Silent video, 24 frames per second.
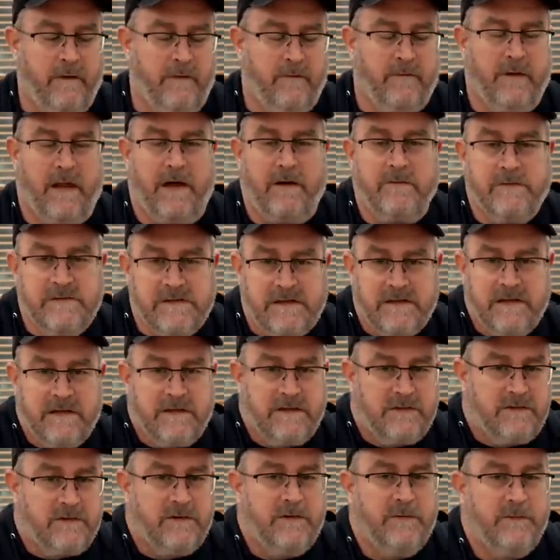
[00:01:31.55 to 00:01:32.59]
well, I wasn't going
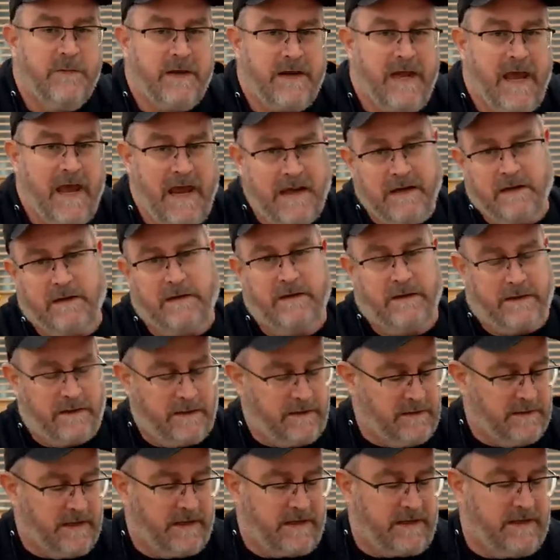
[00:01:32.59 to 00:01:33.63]
to do it mechanically
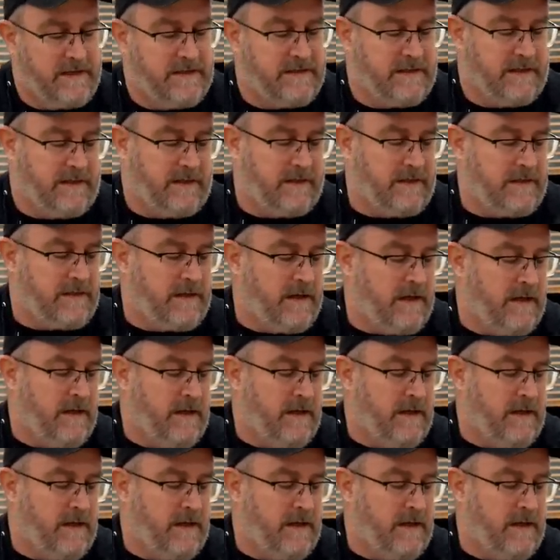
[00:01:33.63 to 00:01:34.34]
like he did it.